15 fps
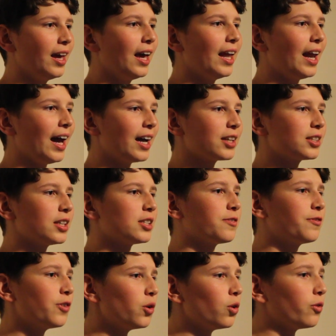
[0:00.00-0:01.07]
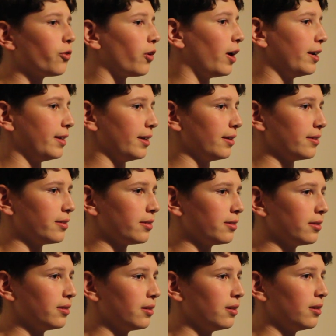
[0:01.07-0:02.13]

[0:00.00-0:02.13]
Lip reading: It acts as fuel for ideas.